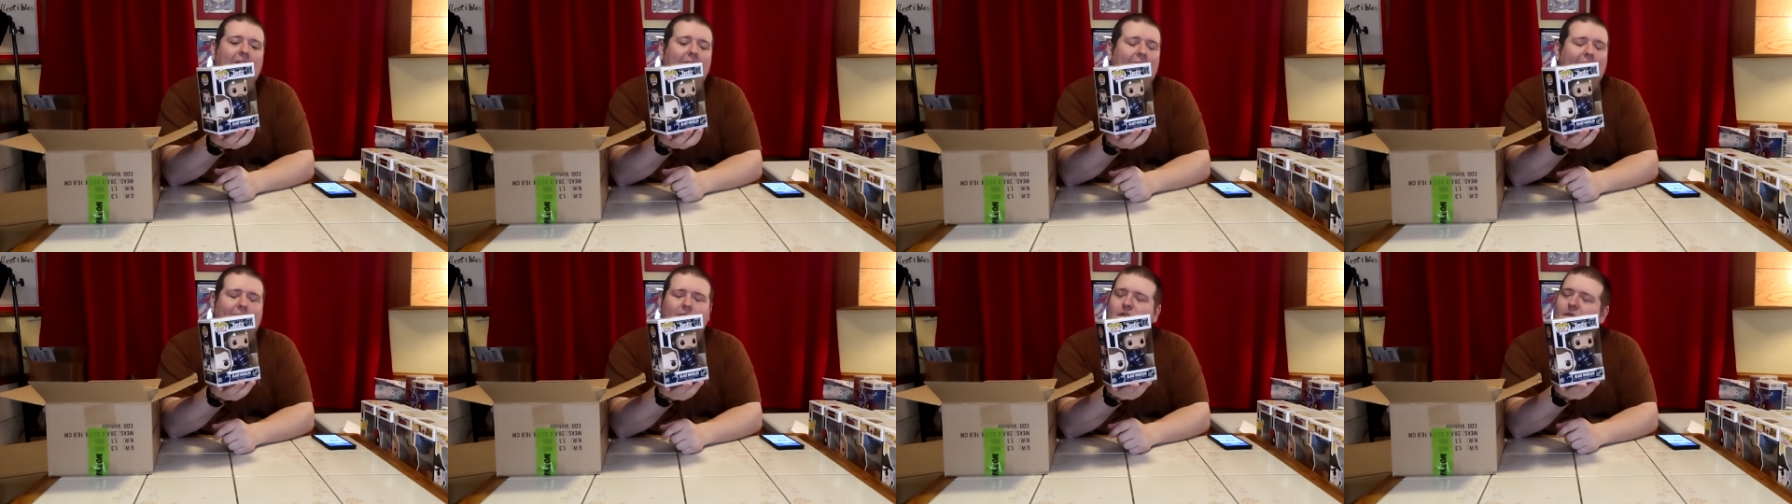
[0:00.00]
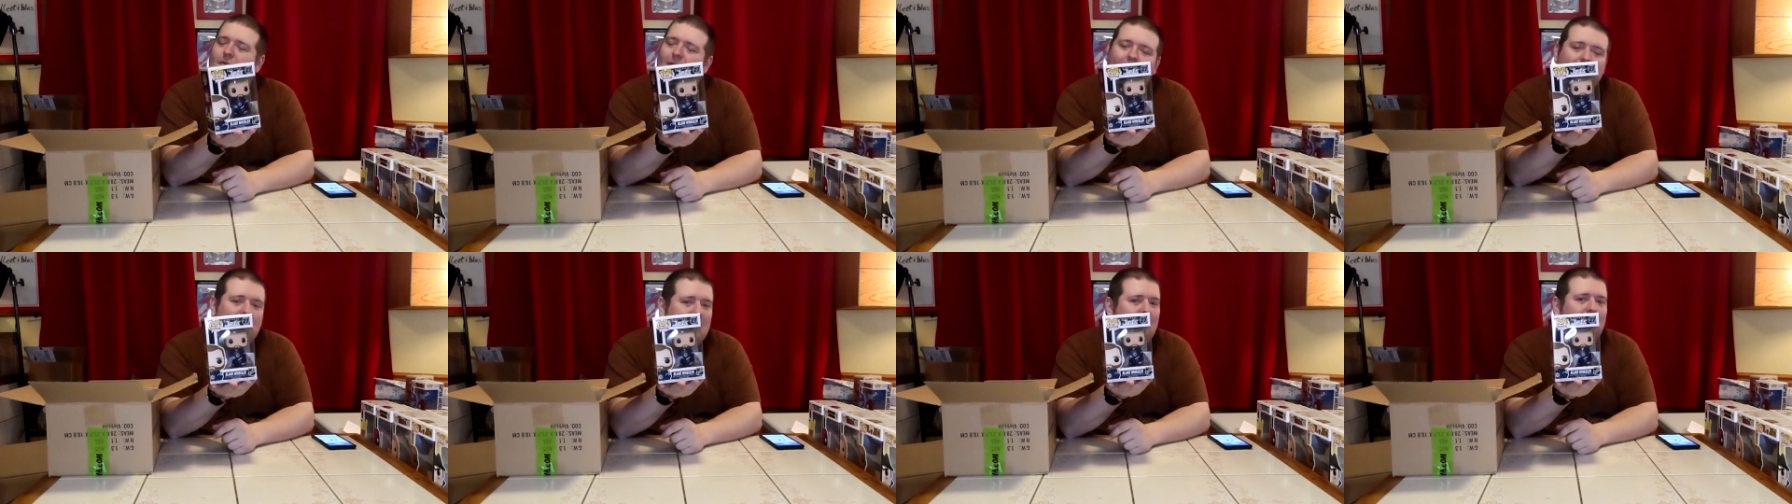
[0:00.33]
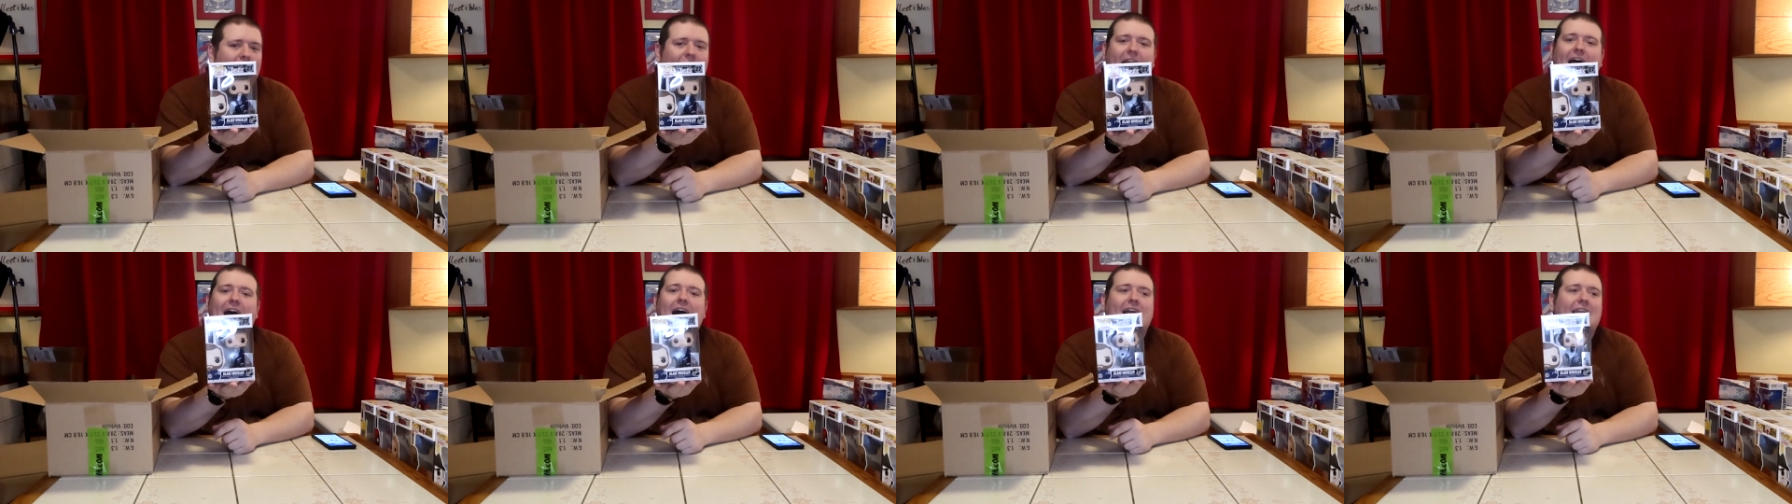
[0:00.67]
I don't know anything
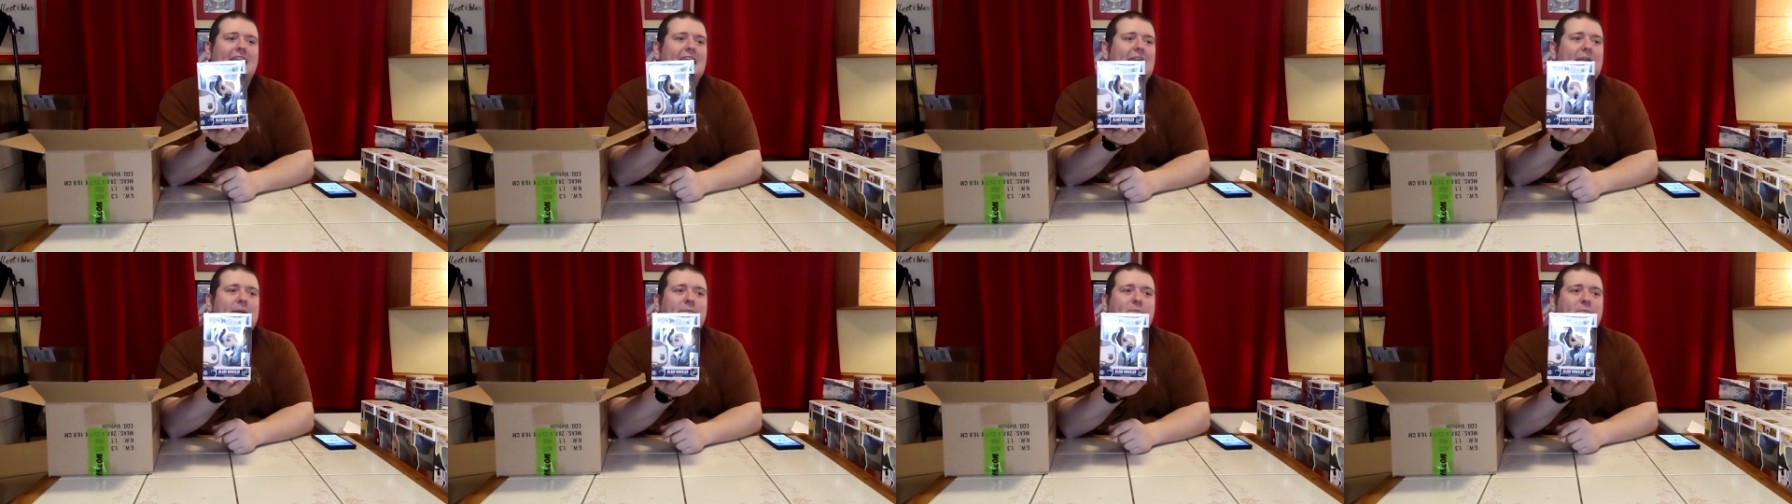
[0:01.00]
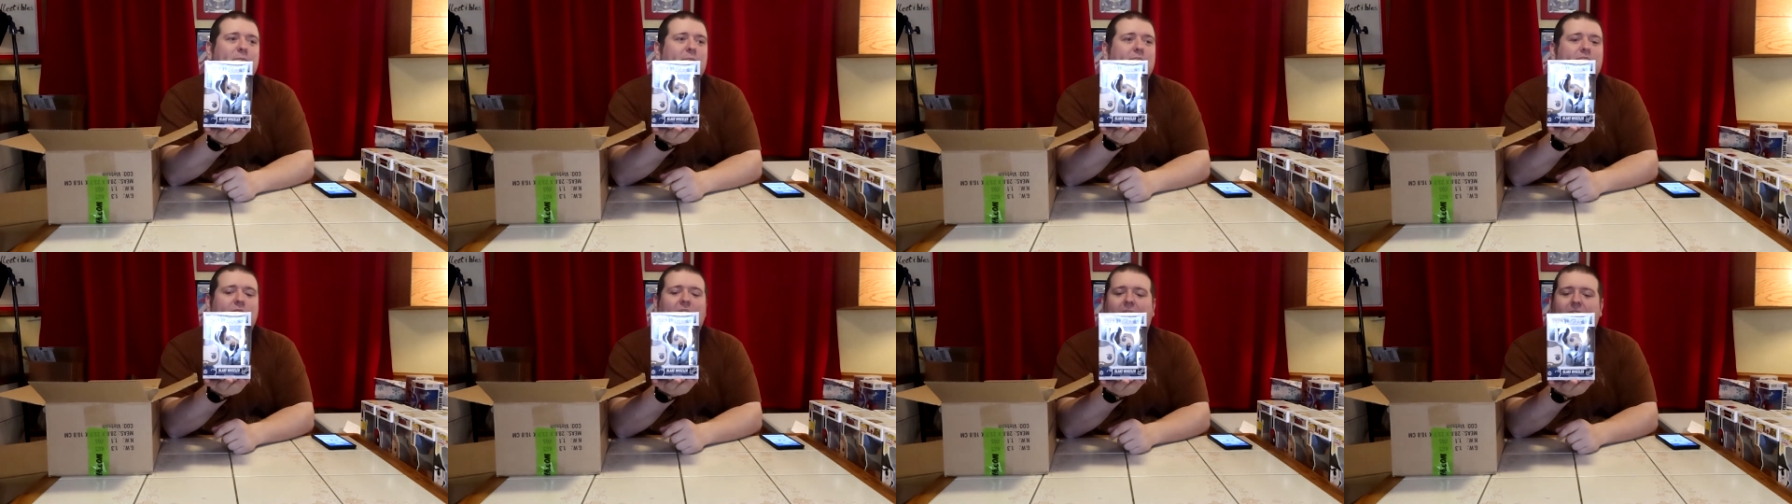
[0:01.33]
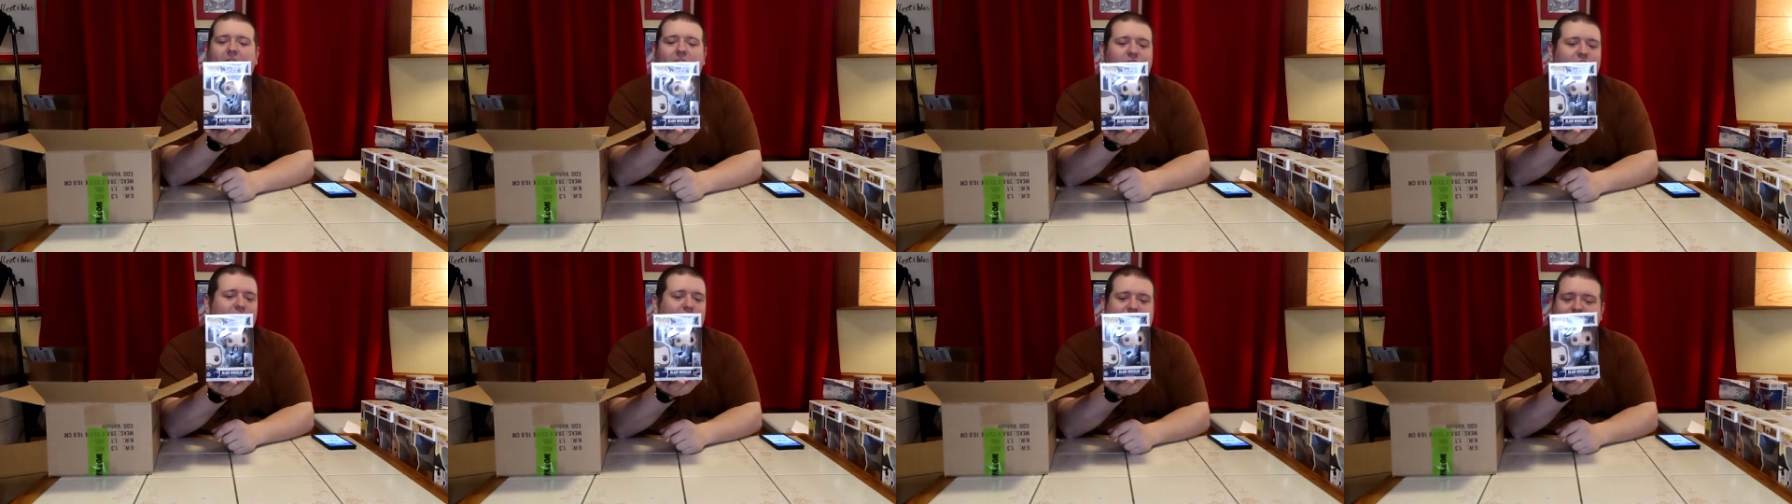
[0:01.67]
about hockey.
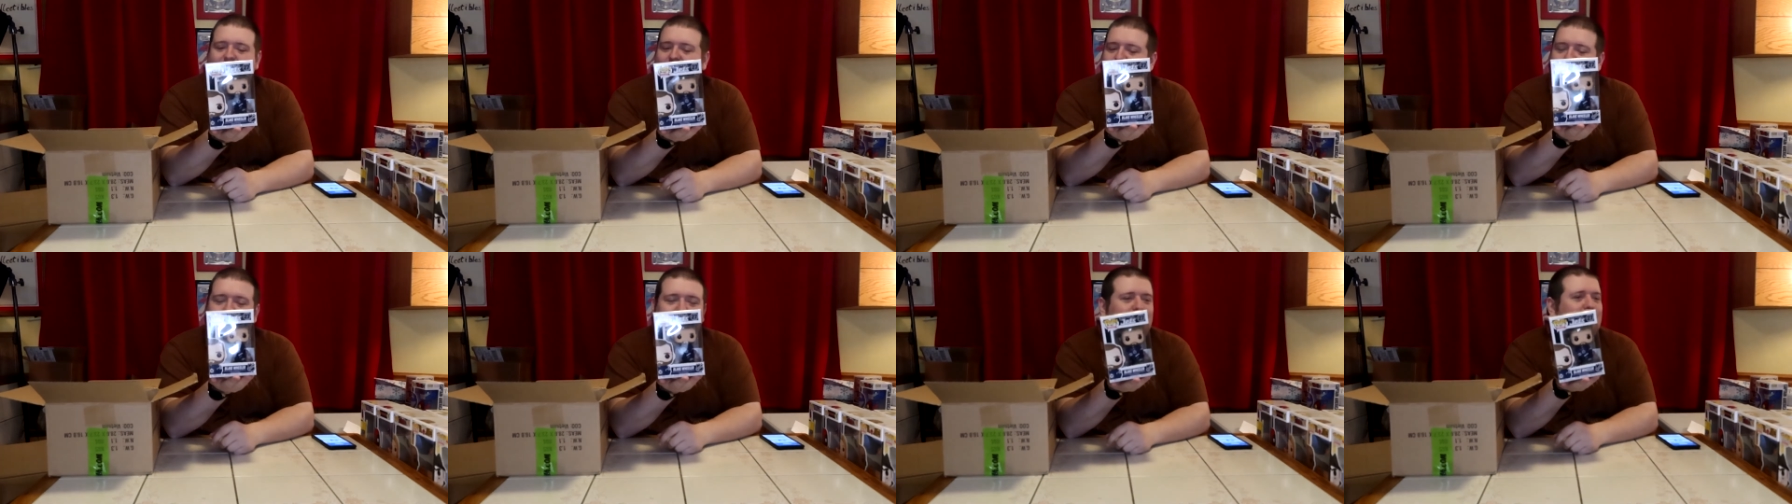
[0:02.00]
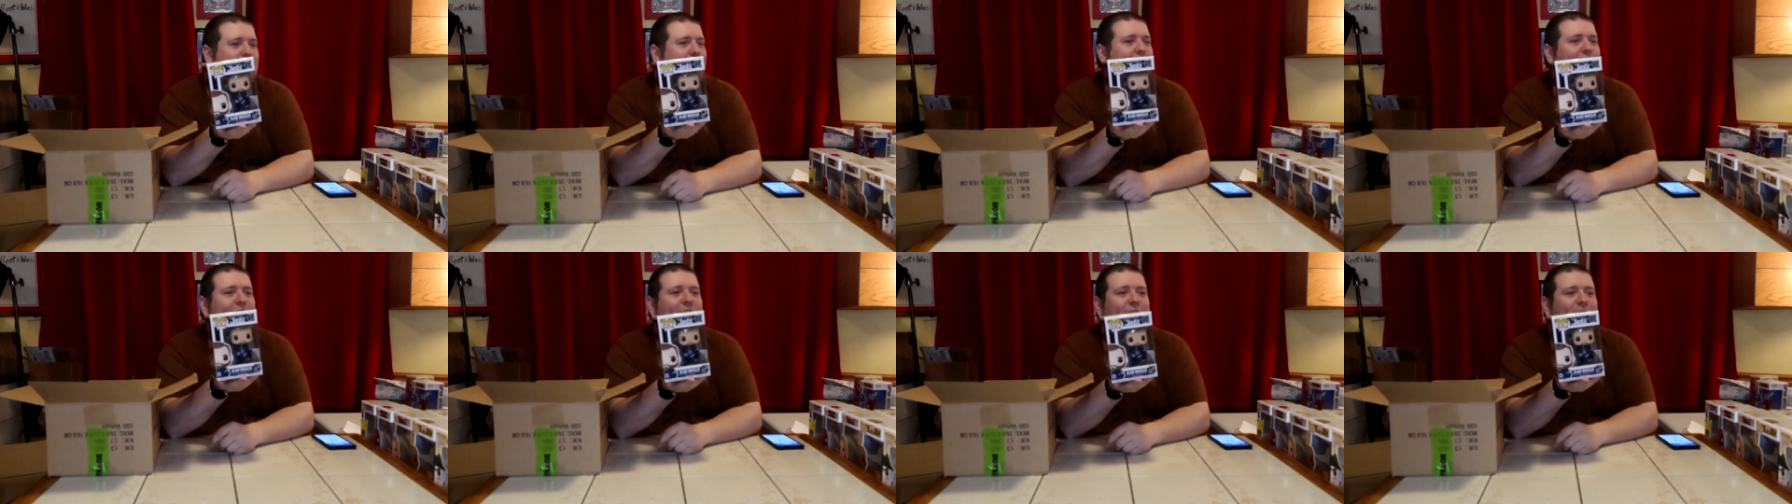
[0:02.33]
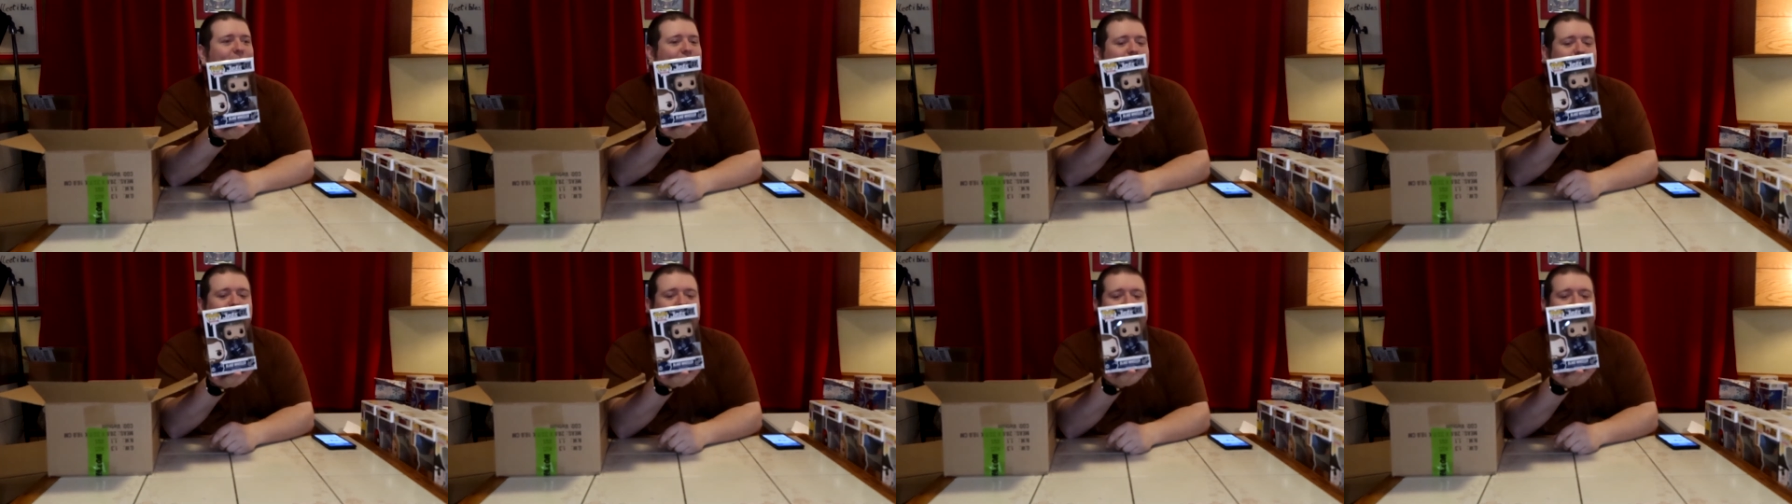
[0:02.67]
I don't know if he's a good player.